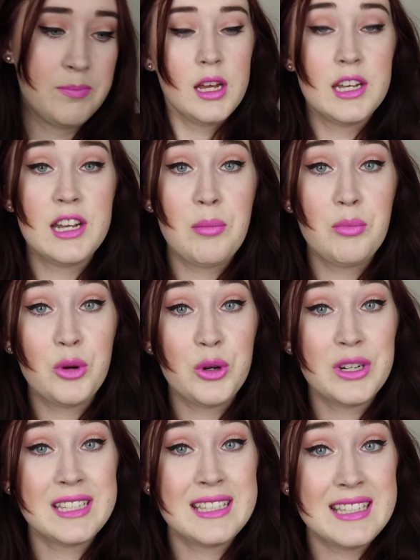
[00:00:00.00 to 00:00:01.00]

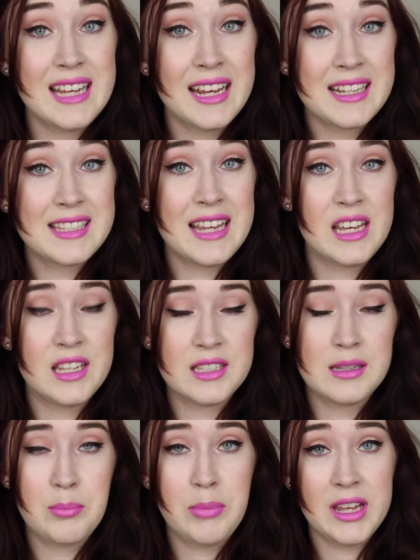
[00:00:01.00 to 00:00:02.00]
Number 6 is
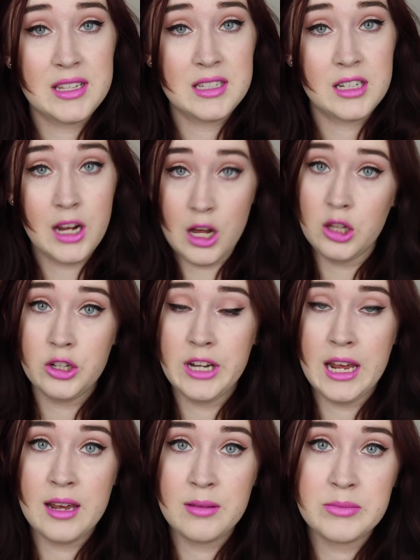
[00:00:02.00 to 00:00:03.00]
best color
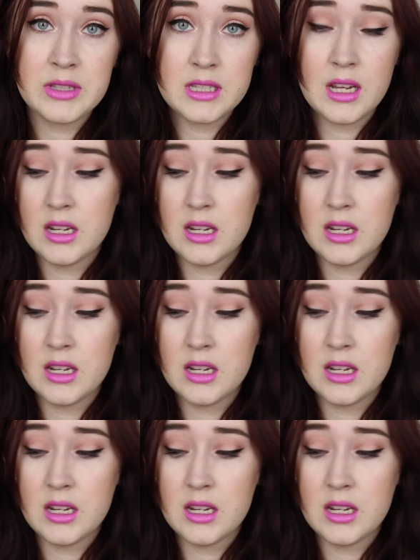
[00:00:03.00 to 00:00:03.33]
names.